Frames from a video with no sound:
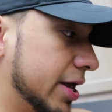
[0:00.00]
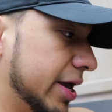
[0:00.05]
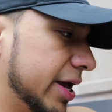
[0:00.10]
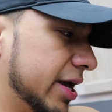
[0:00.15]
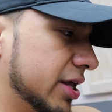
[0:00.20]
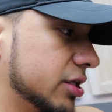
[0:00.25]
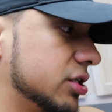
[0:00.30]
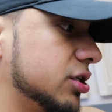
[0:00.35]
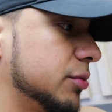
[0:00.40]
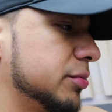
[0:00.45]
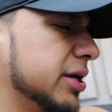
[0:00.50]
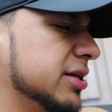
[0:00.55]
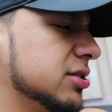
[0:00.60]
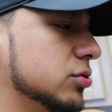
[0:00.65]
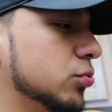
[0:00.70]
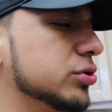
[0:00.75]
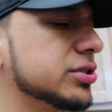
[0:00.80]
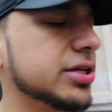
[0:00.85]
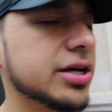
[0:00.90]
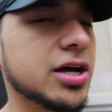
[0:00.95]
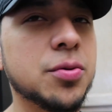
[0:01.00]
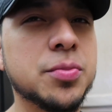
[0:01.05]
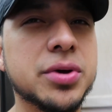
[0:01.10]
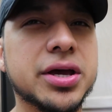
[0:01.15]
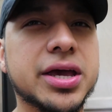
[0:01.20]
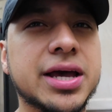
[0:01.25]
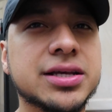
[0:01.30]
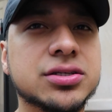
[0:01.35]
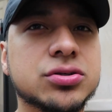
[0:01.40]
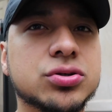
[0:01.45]
And sometimes the ones that come in
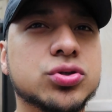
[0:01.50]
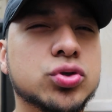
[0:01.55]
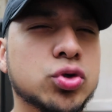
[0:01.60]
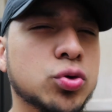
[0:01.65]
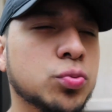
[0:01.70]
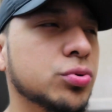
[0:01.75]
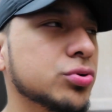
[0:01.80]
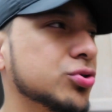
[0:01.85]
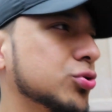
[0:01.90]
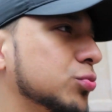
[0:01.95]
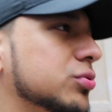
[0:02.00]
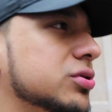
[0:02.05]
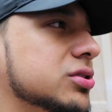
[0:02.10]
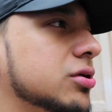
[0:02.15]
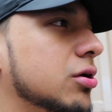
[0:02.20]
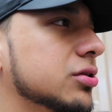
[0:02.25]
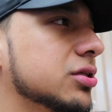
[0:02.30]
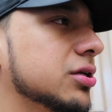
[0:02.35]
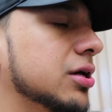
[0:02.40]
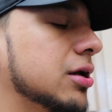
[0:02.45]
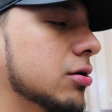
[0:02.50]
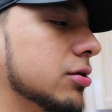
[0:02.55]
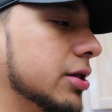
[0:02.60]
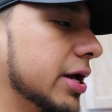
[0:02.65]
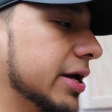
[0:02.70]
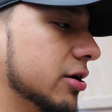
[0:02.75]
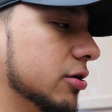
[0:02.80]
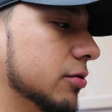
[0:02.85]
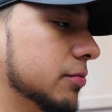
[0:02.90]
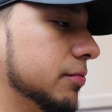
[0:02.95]
cans are super salty. I don't
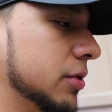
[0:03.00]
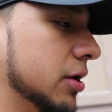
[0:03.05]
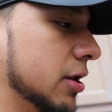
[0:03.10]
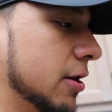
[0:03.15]
like them.